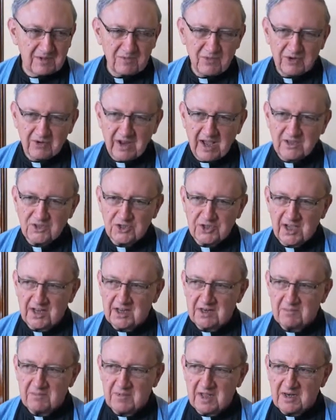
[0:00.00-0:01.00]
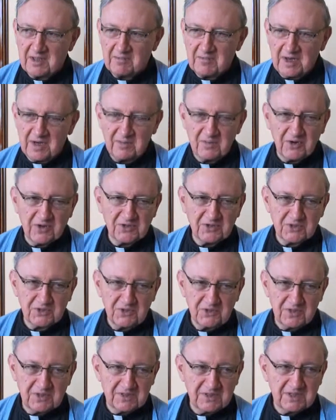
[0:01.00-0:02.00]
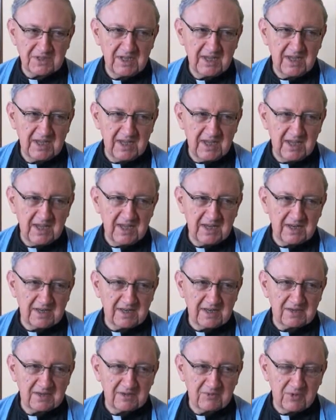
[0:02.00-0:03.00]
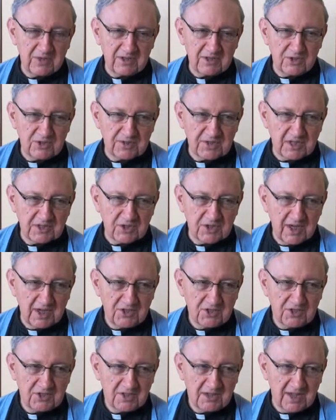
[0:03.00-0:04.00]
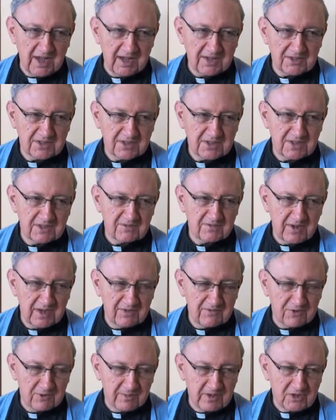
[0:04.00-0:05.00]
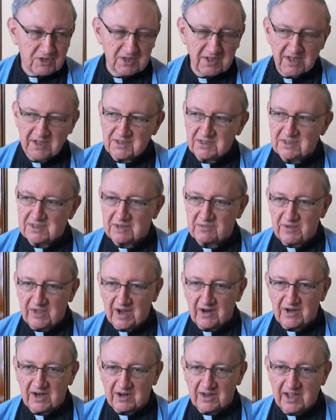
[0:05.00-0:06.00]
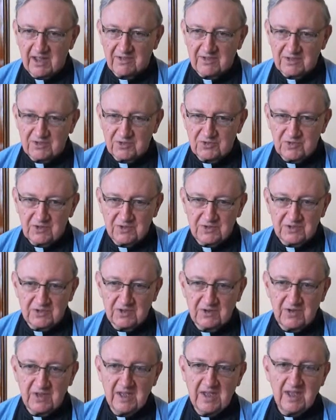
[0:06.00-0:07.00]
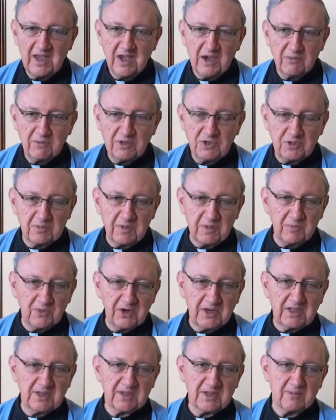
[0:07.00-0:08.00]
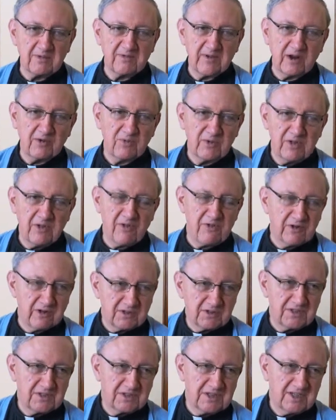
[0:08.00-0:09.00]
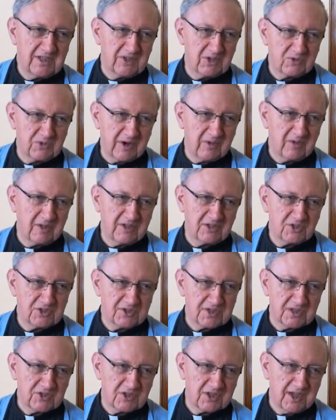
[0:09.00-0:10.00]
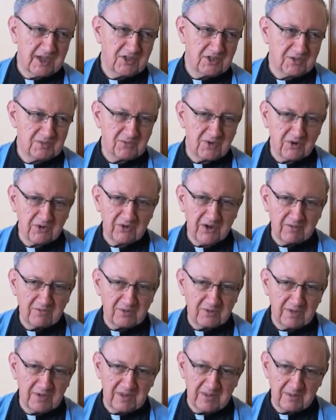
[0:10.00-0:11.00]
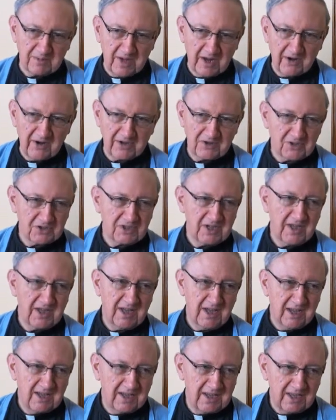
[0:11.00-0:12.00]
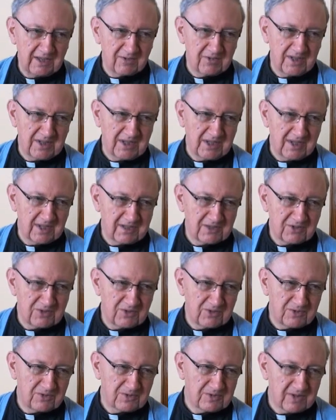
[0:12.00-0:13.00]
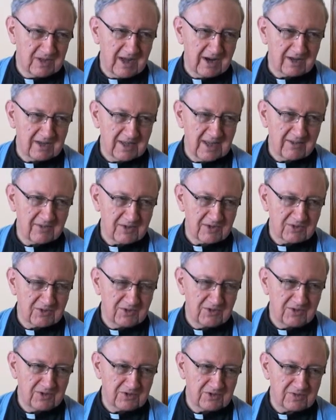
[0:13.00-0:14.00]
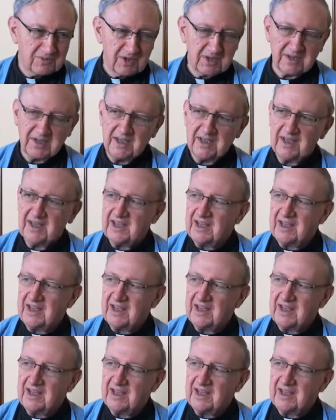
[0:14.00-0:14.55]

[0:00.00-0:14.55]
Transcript: we're educating many more students in religious education classes and faith formation classes than we are in our Catholic schools. So we should be putting some of our resources into our religious education programs within the parish, equally to our Catholic schools. But